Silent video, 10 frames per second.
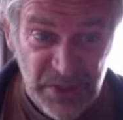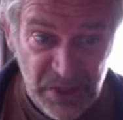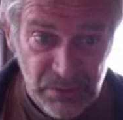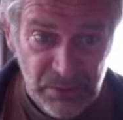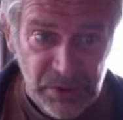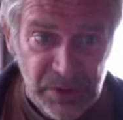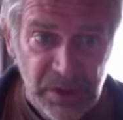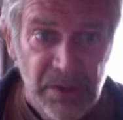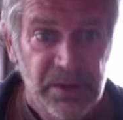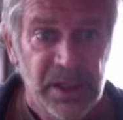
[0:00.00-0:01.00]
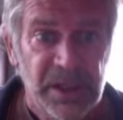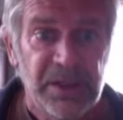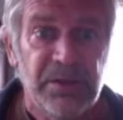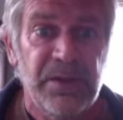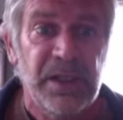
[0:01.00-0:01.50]
children,
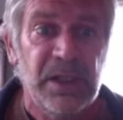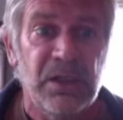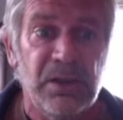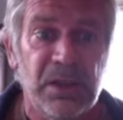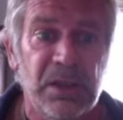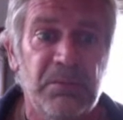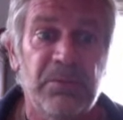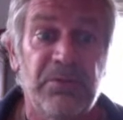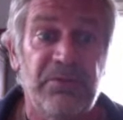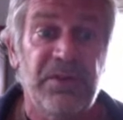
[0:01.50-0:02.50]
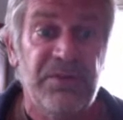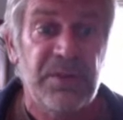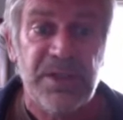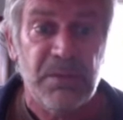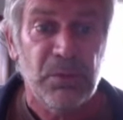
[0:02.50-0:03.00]
then they are
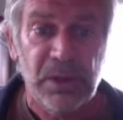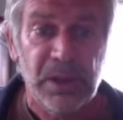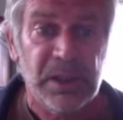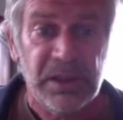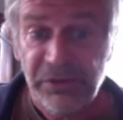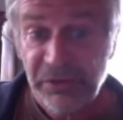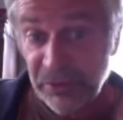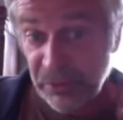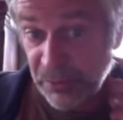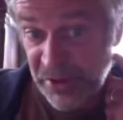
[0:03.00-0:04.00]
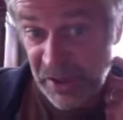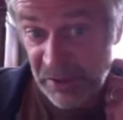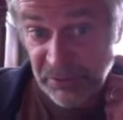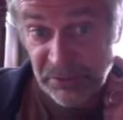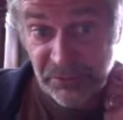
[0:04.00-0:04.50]
50% more likely to
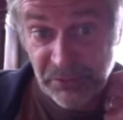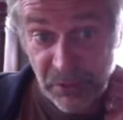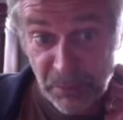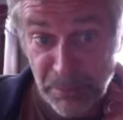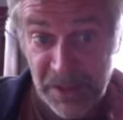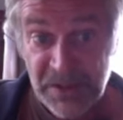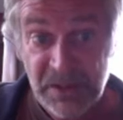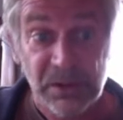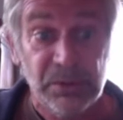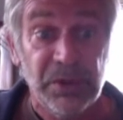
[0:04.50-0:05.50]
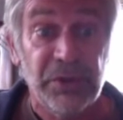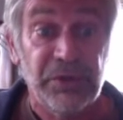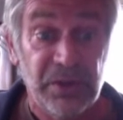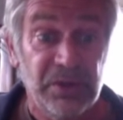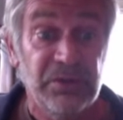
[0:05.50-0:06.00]
suffer from mental
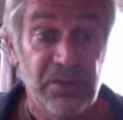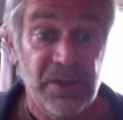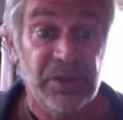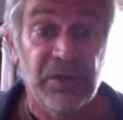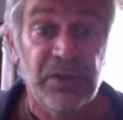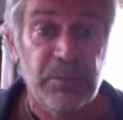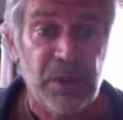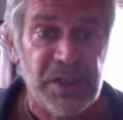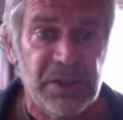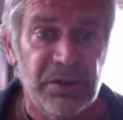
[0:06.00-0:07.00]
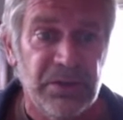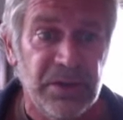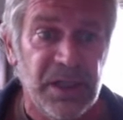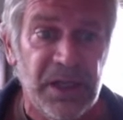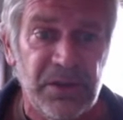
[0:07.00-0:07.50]
illness and things like depression
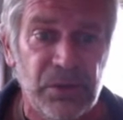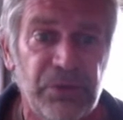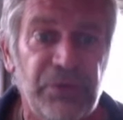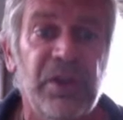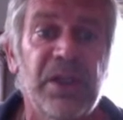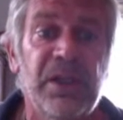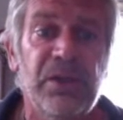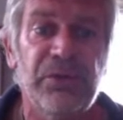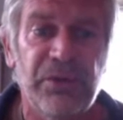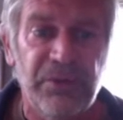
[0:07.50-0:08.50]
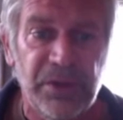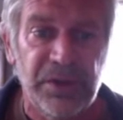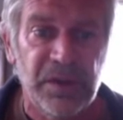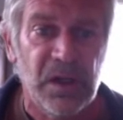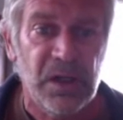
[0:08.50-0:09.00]
than adults, and they also find
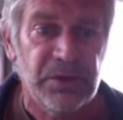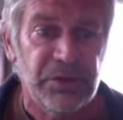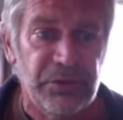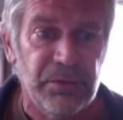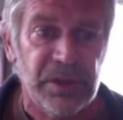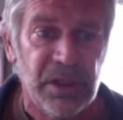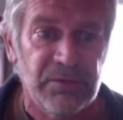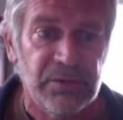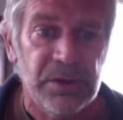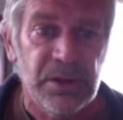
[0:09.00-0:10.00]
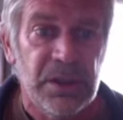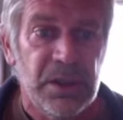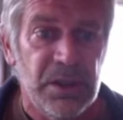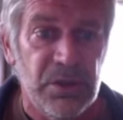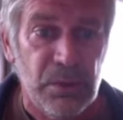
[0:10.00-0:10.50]
it harder to recover
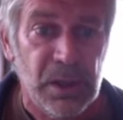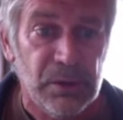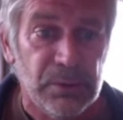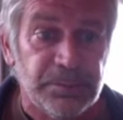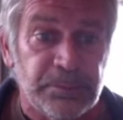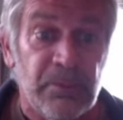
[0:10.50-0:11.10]
as well.